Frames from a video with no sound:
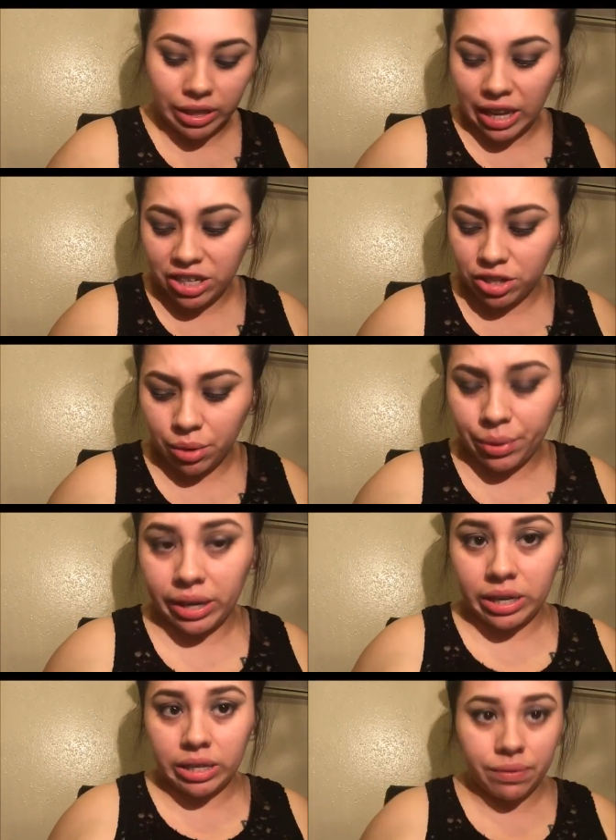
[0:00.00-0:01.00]
Lashes are
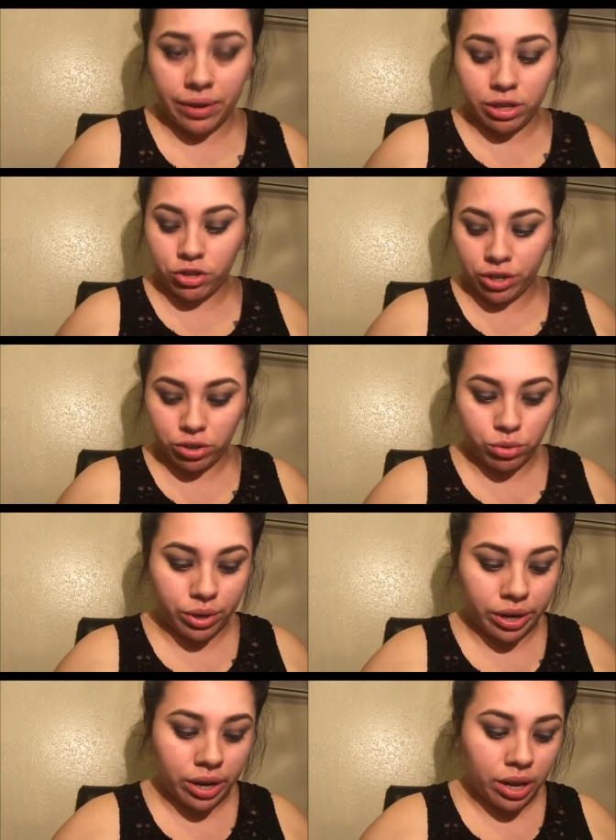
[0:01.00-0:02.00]
really easy to find at the drugstore.